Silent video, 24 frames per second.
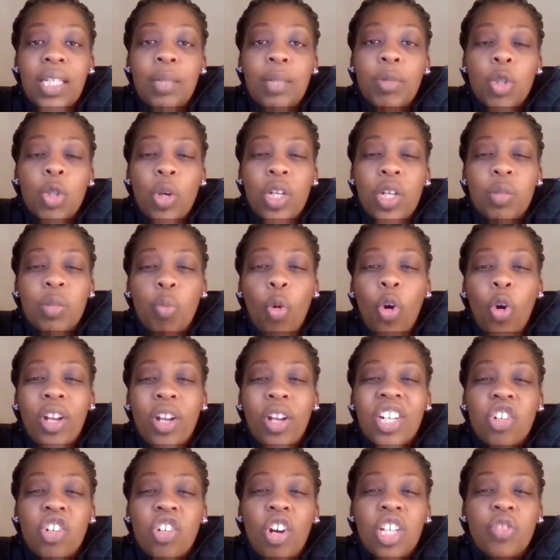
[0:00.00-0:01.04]
It was more on a
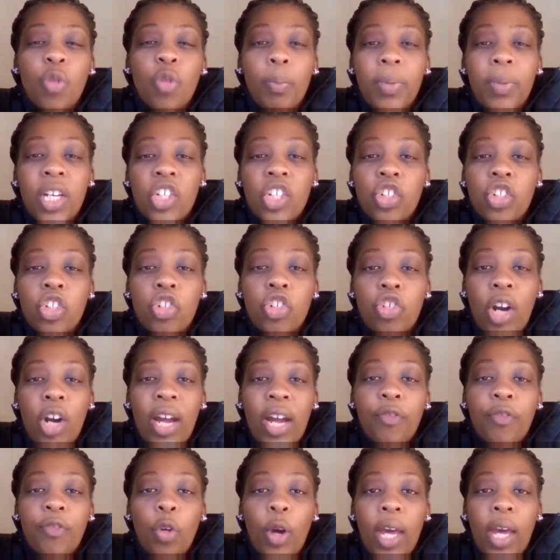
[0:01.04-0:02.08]
transformation drive
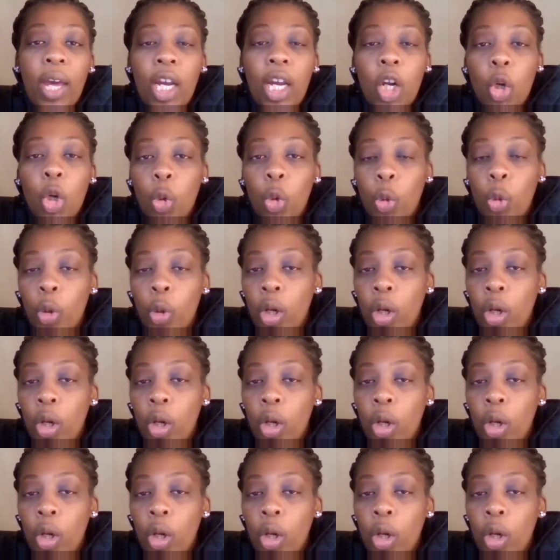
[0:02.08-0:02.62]
for Anglo.